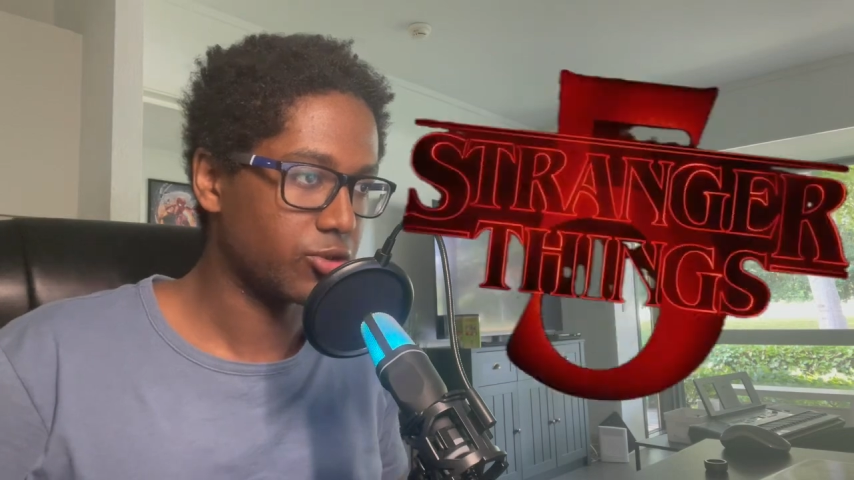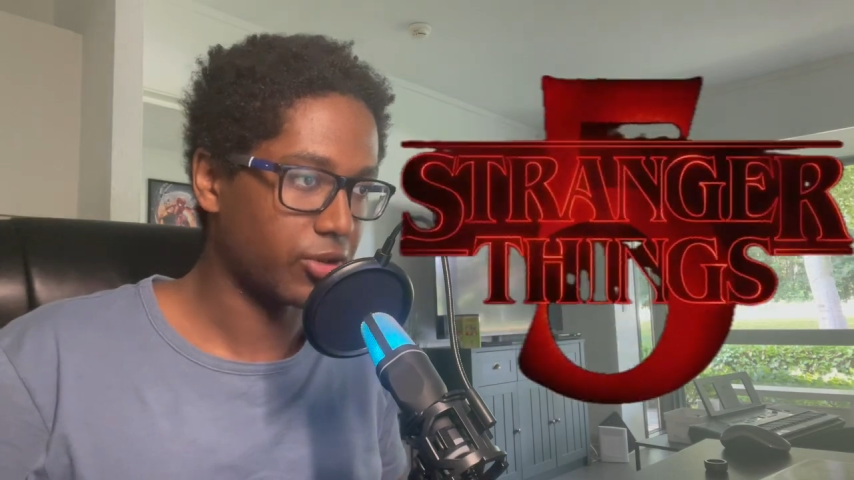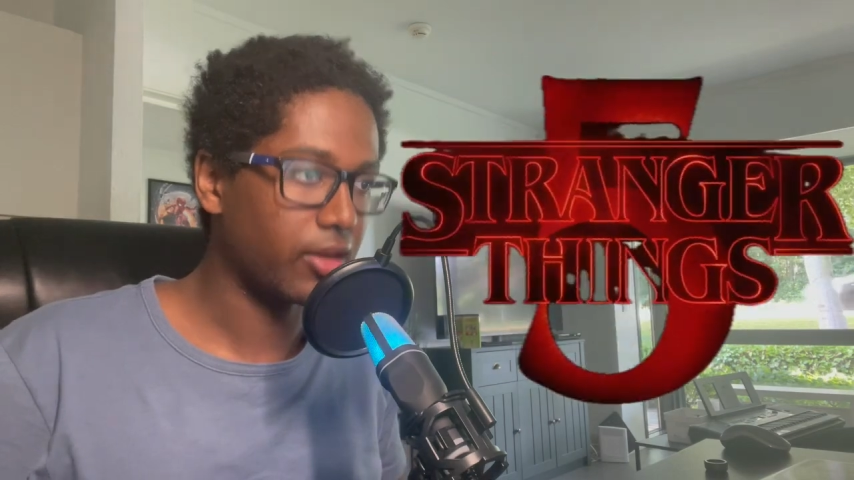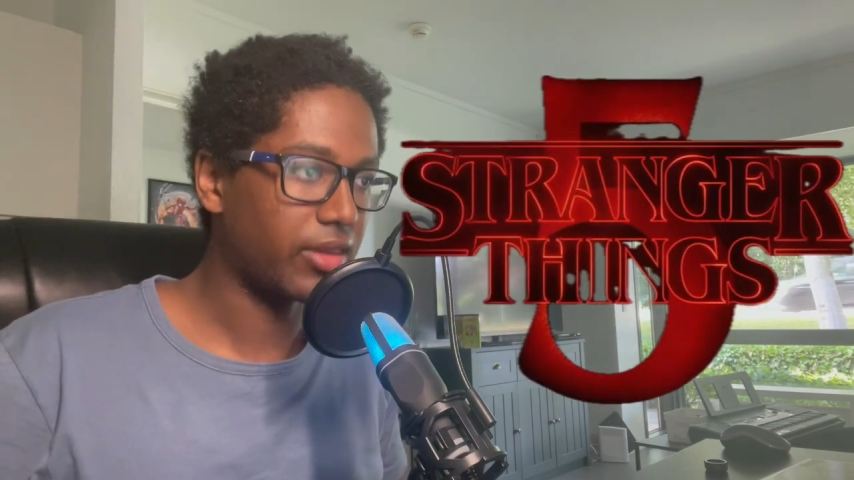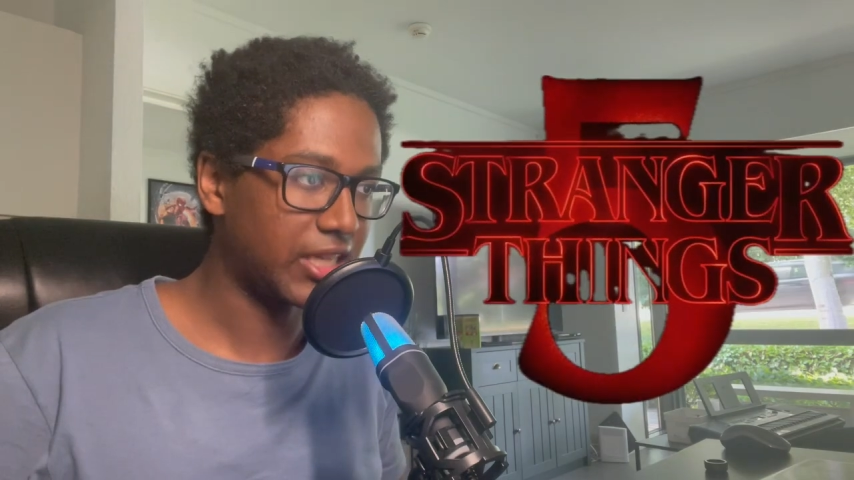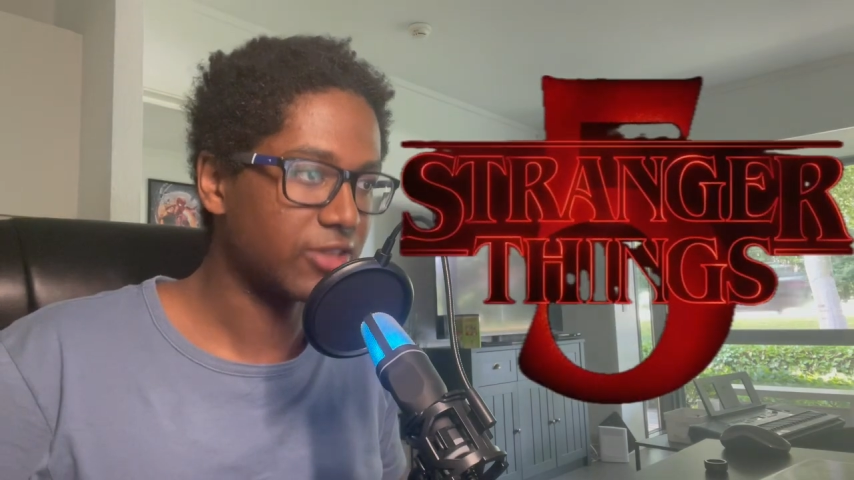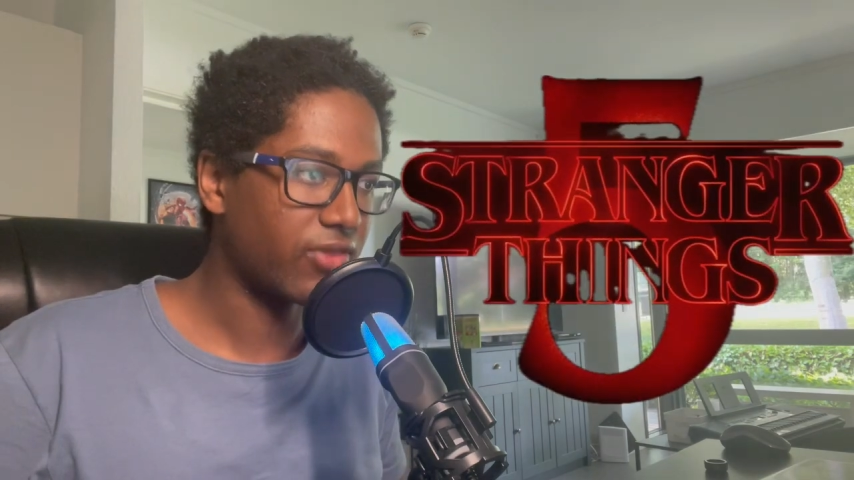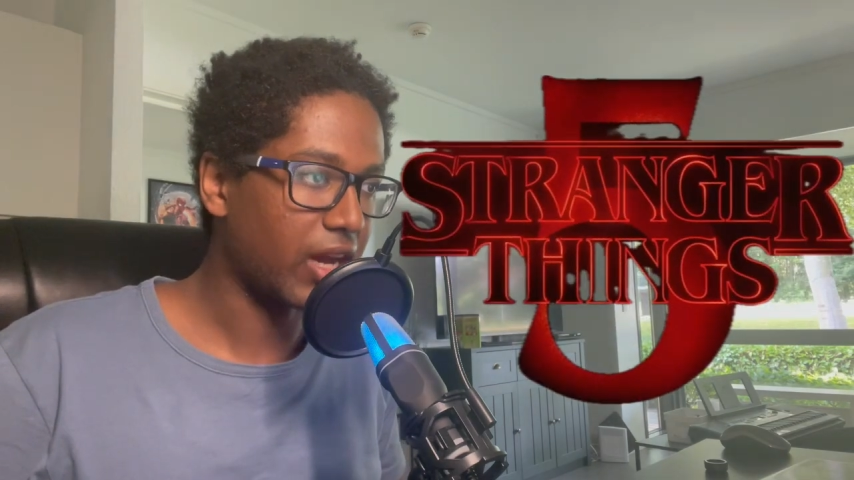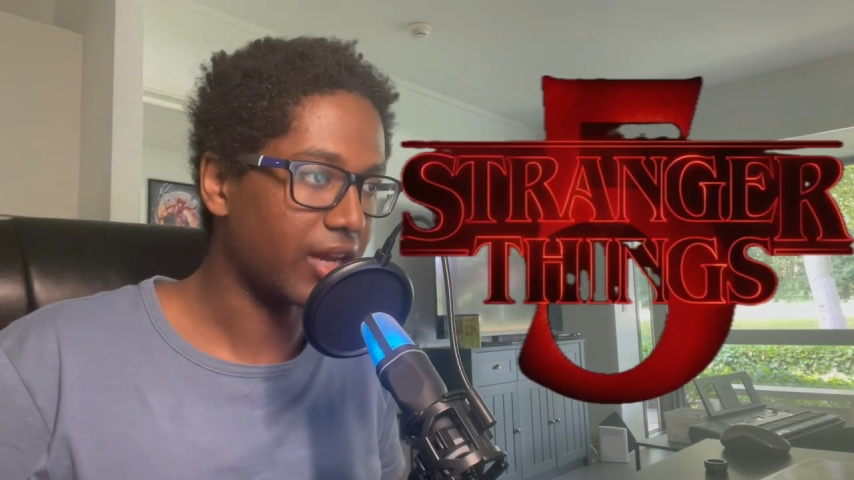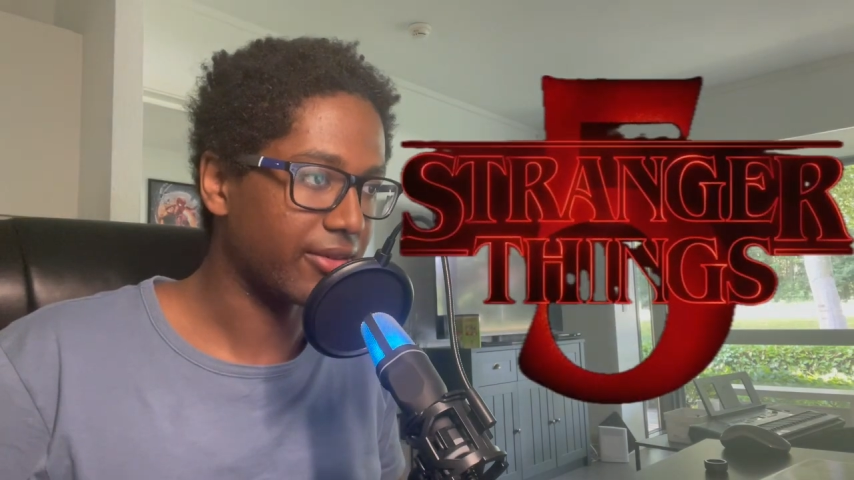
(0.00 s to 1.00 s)
Stranger Things
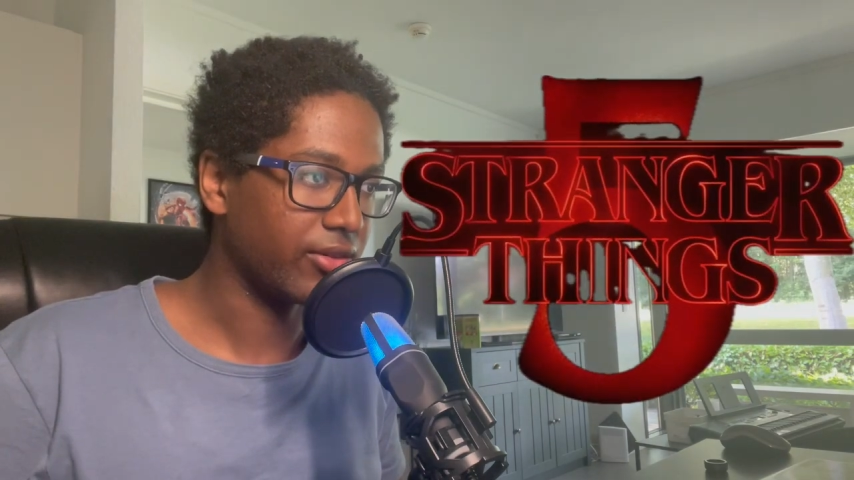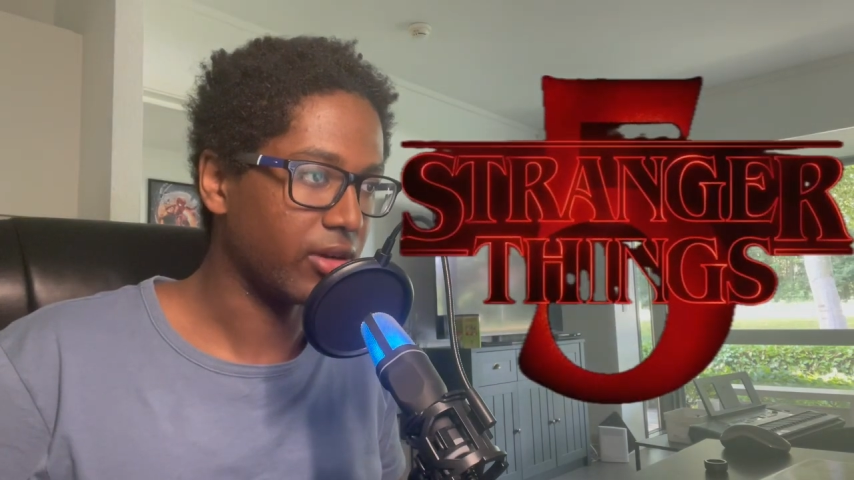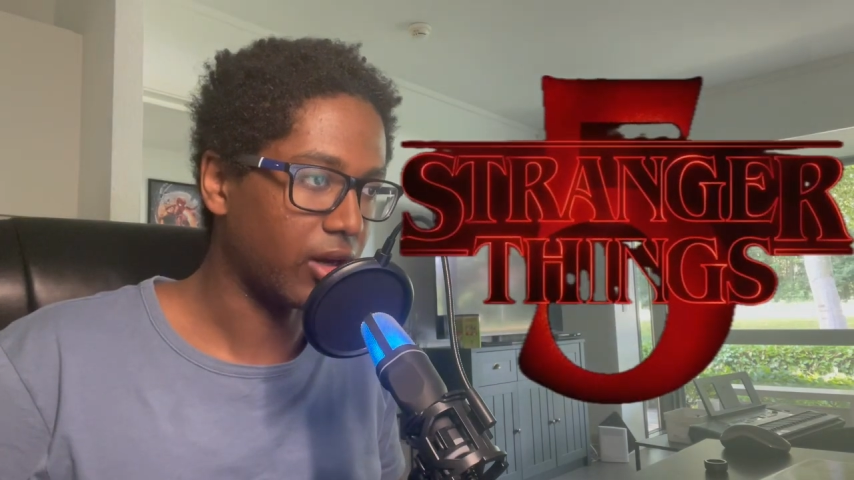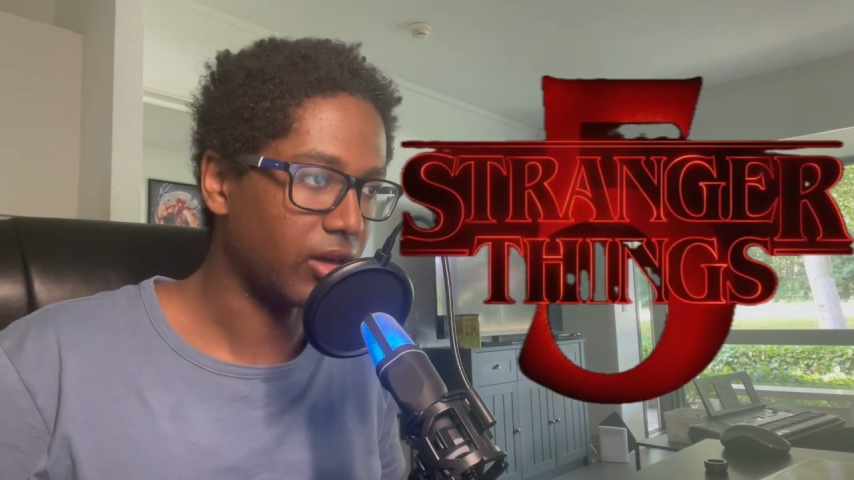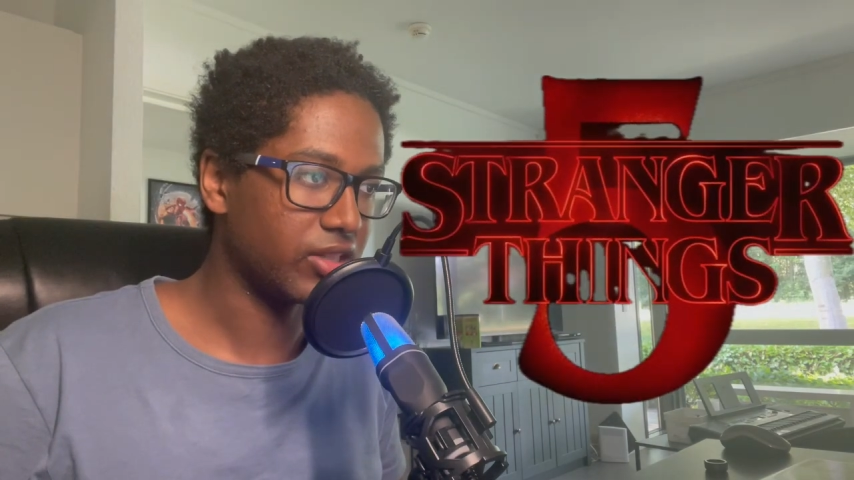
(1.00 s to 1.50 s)
5 on